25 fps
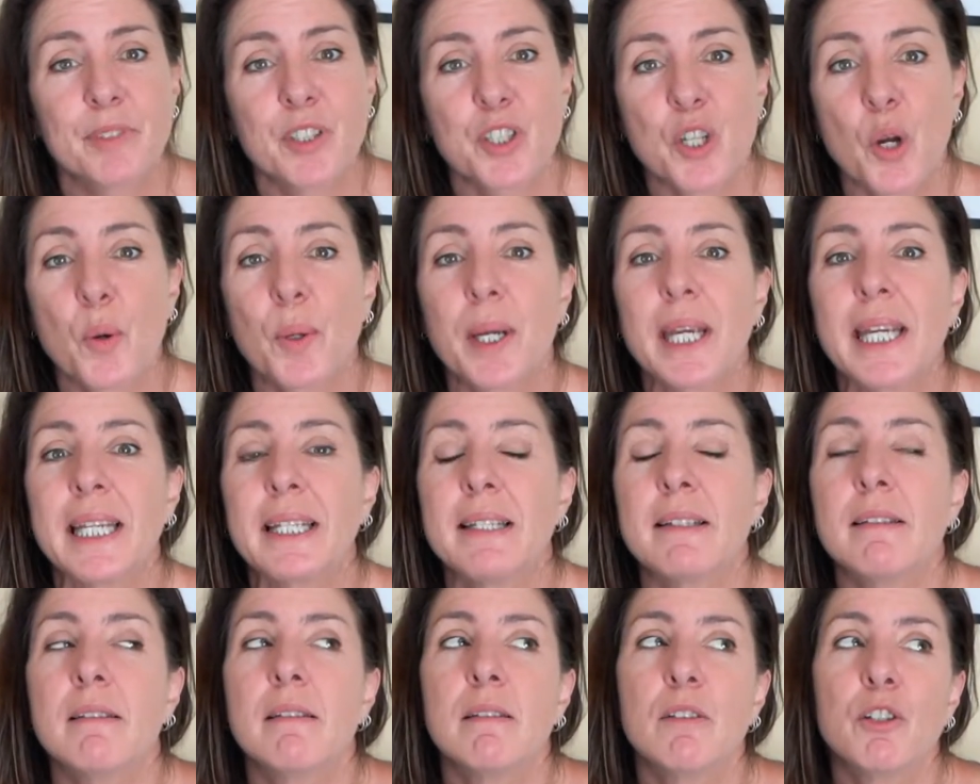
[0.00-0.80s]
So
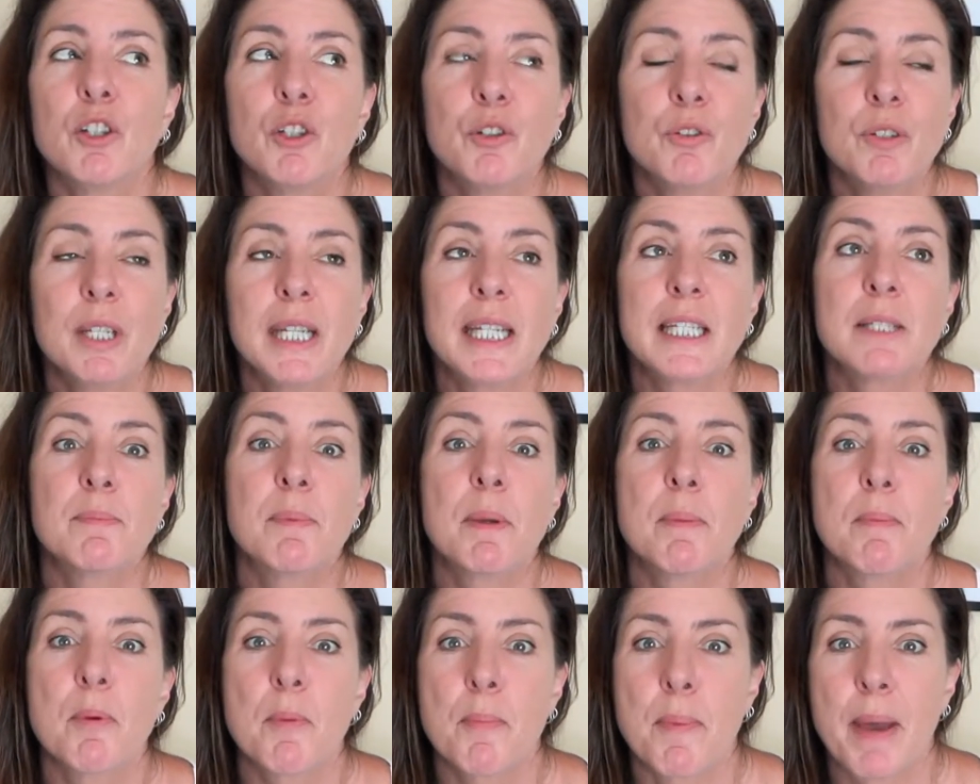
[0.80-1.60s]
you need to
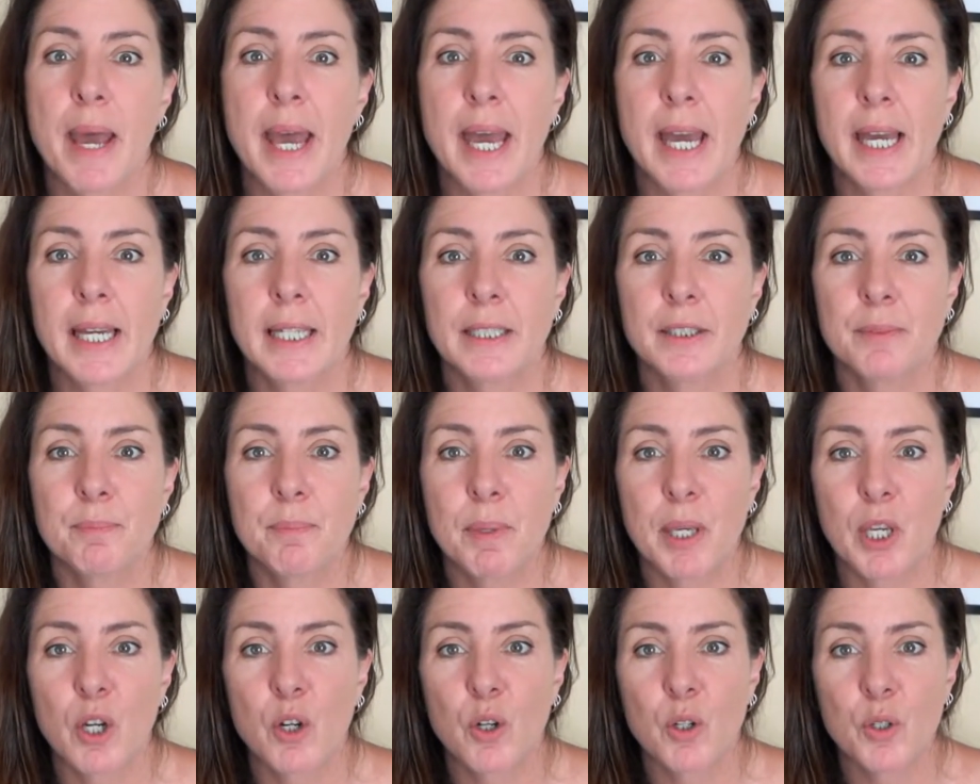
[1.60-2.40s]
be prepared
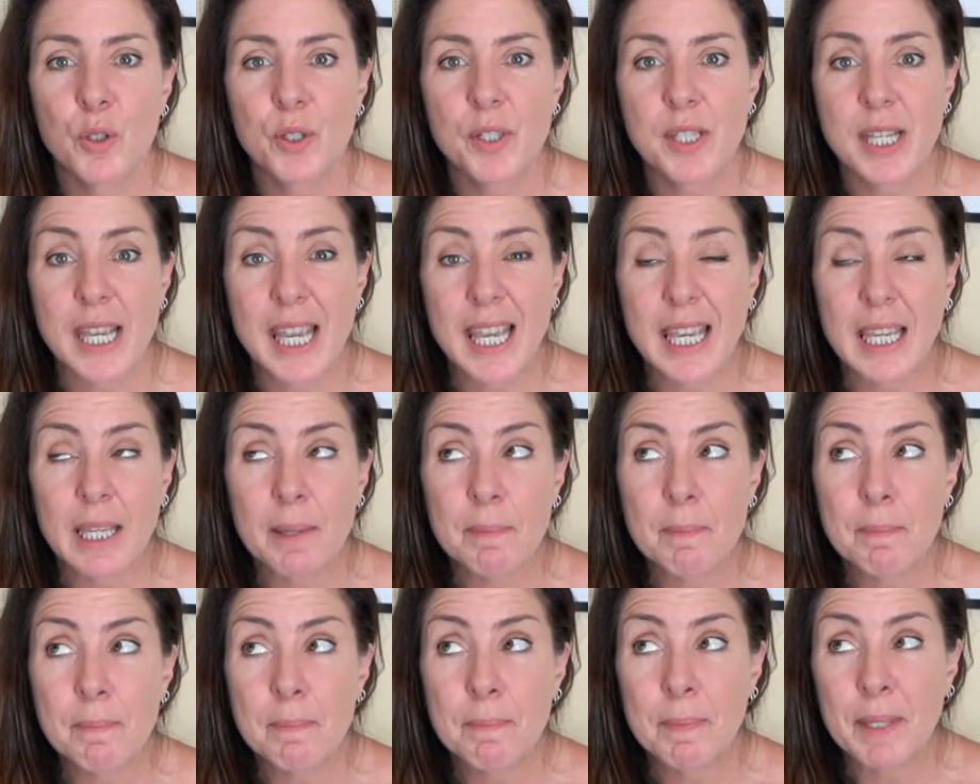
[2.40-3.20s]
because it
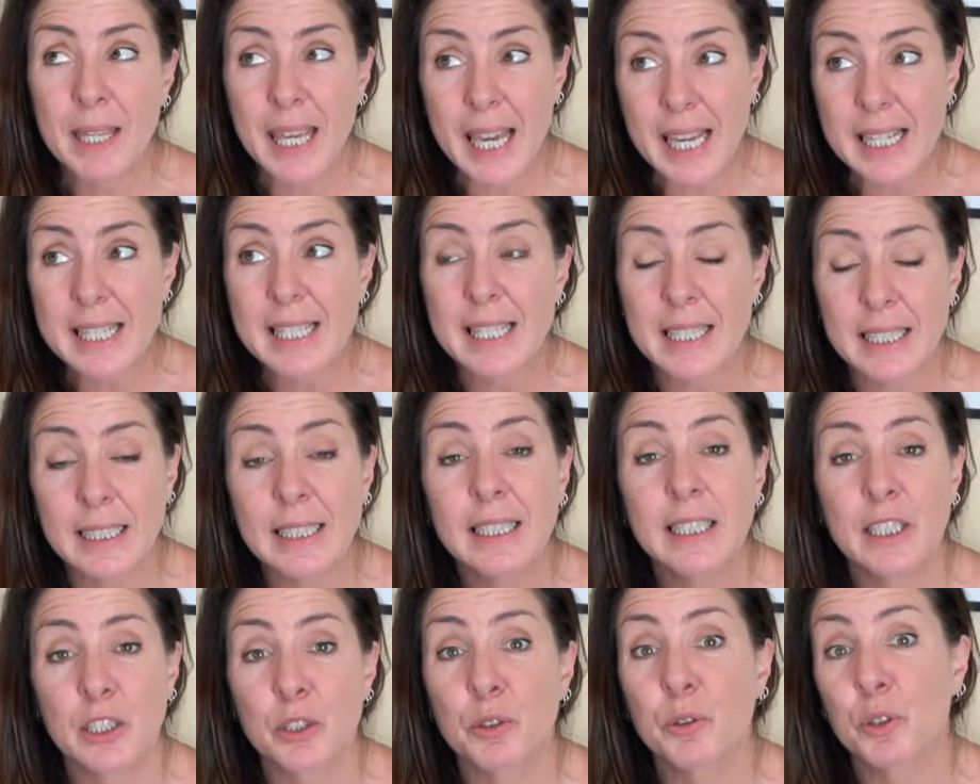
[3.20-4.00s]
can get a
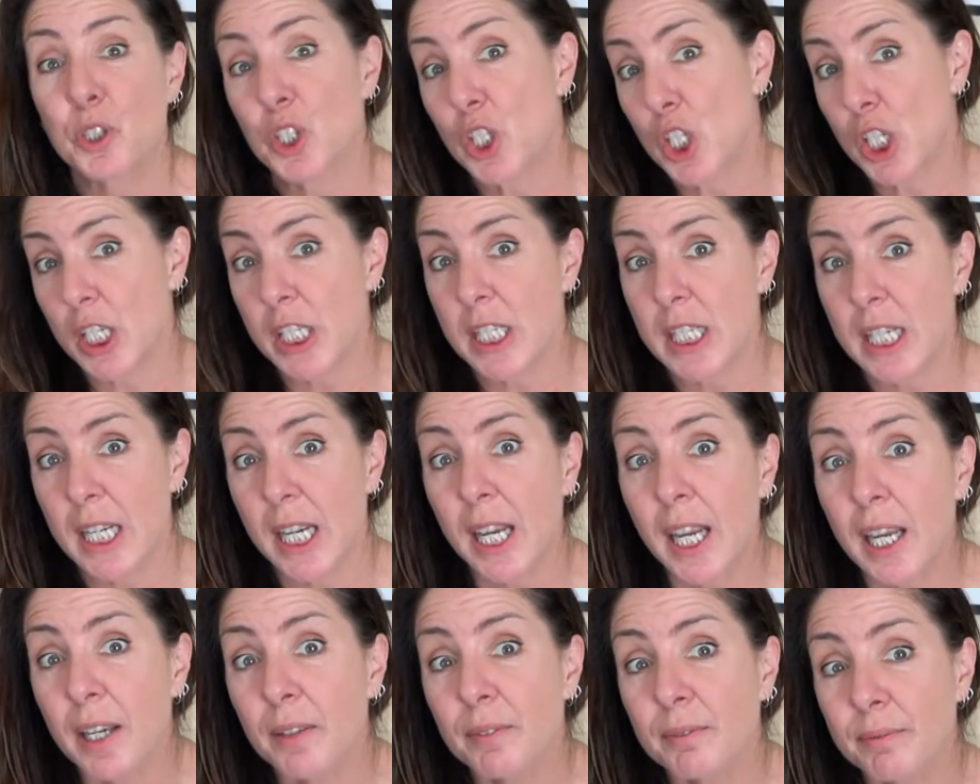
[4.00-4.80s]
little
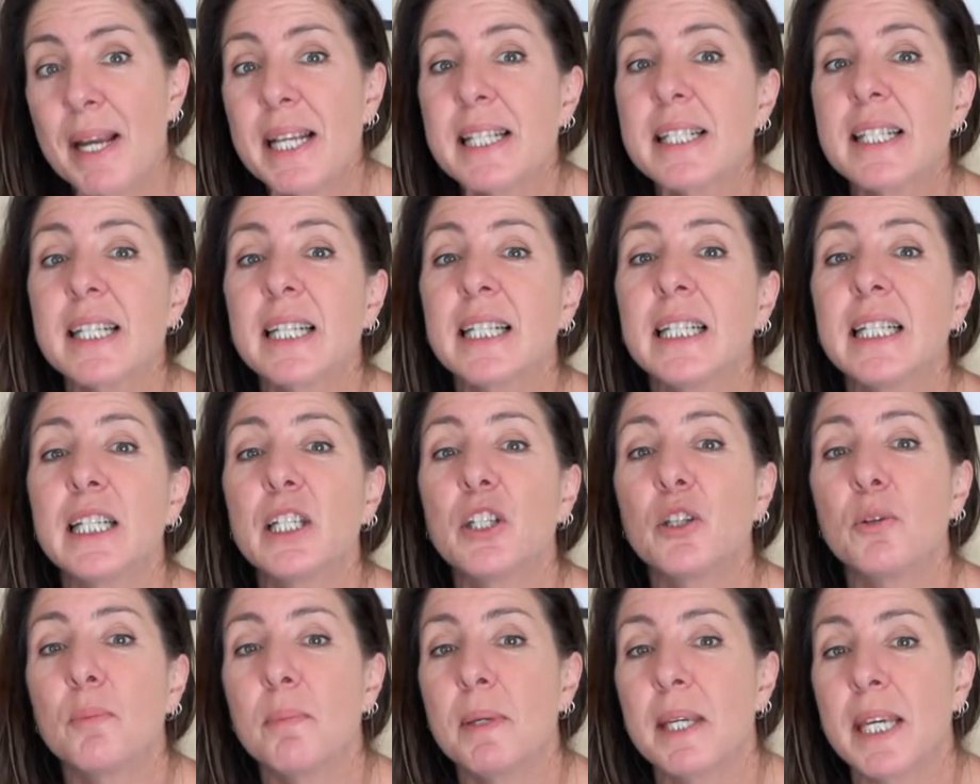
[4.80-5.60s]
shitty. Basically,
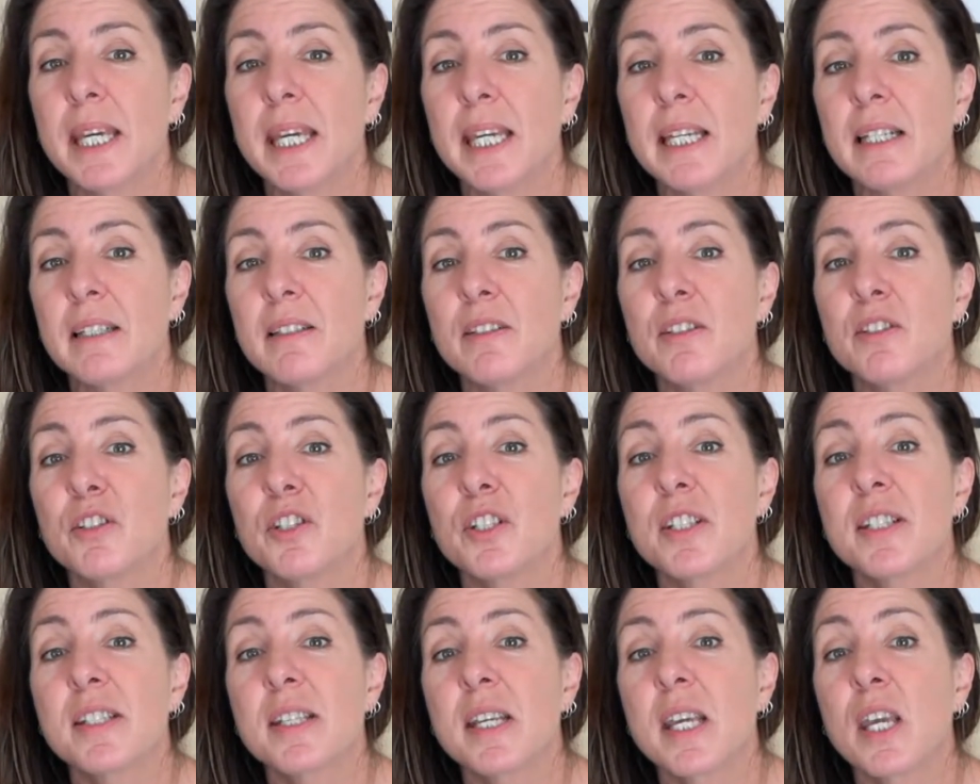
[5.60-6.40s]
you begin
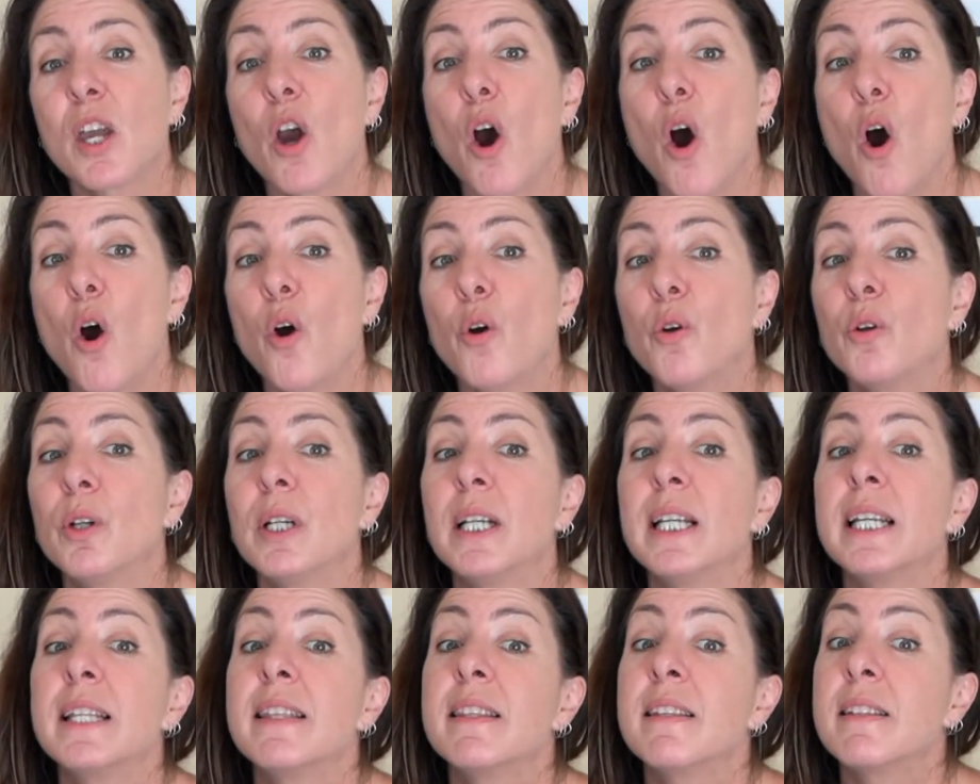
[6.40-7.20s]
to see
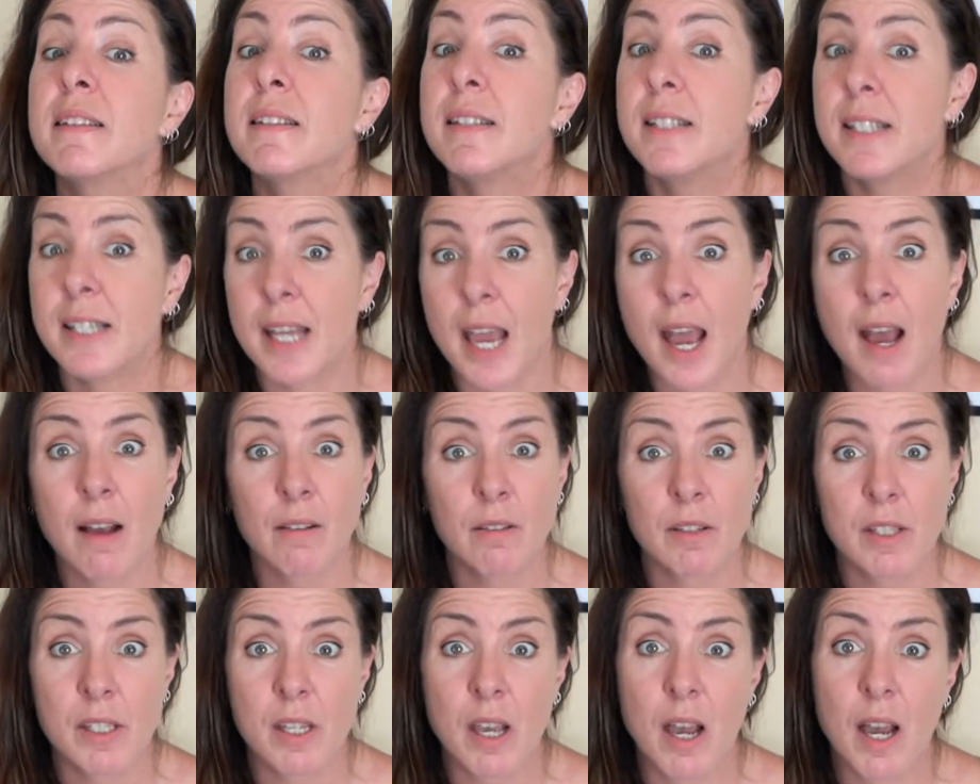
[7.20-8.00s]
only the
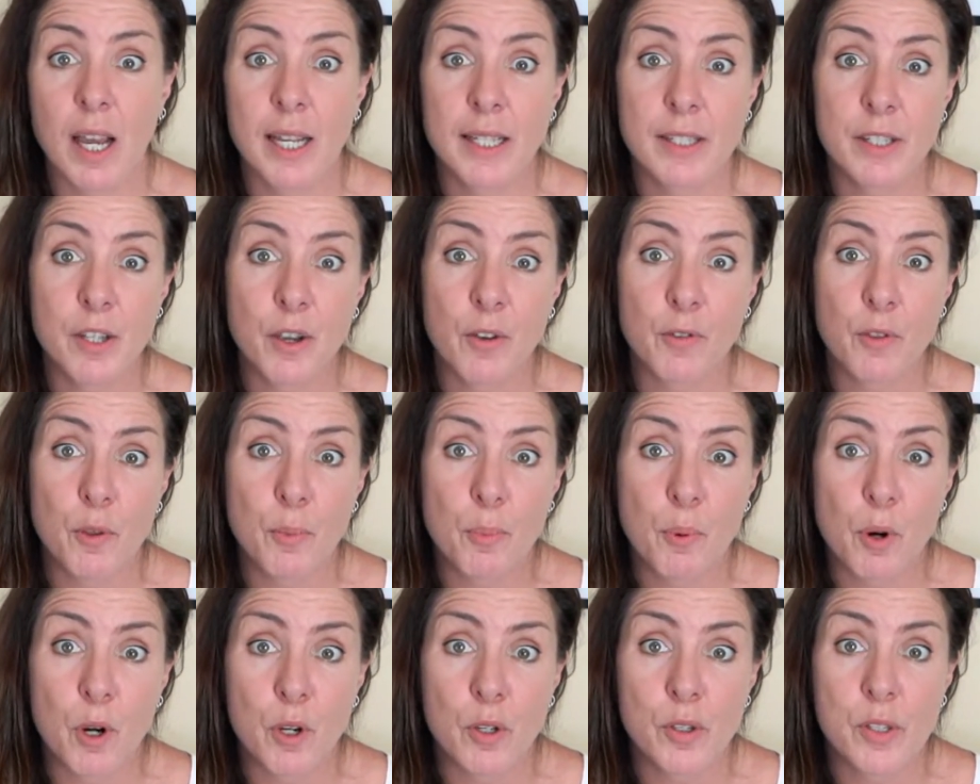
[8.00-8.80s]
downsides of the
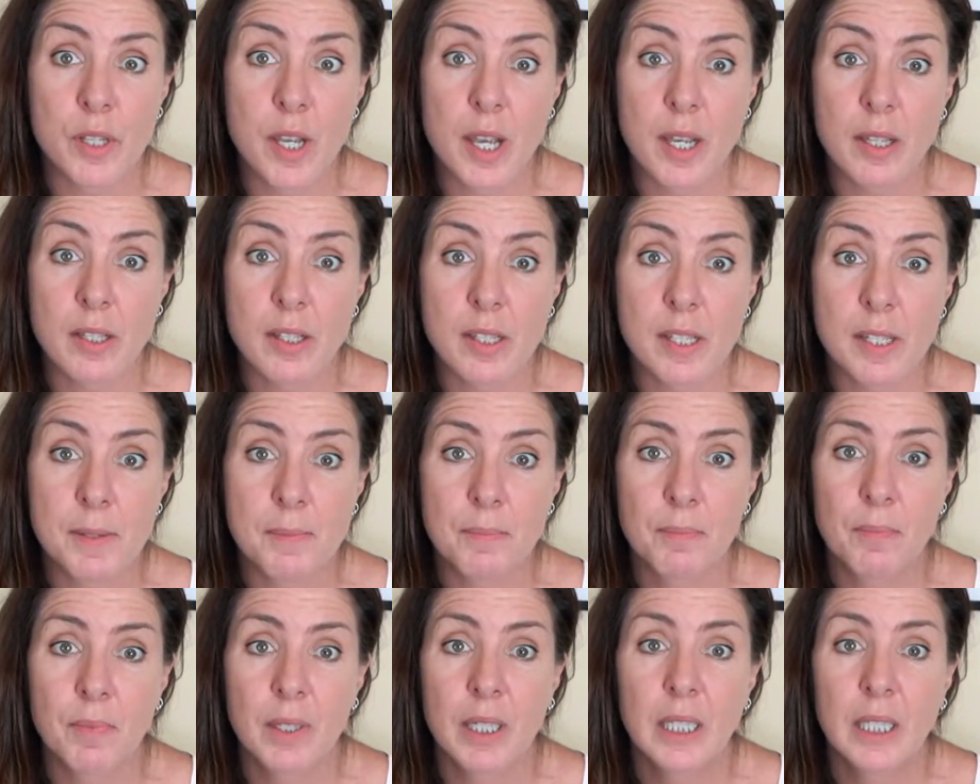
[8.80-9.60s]
process.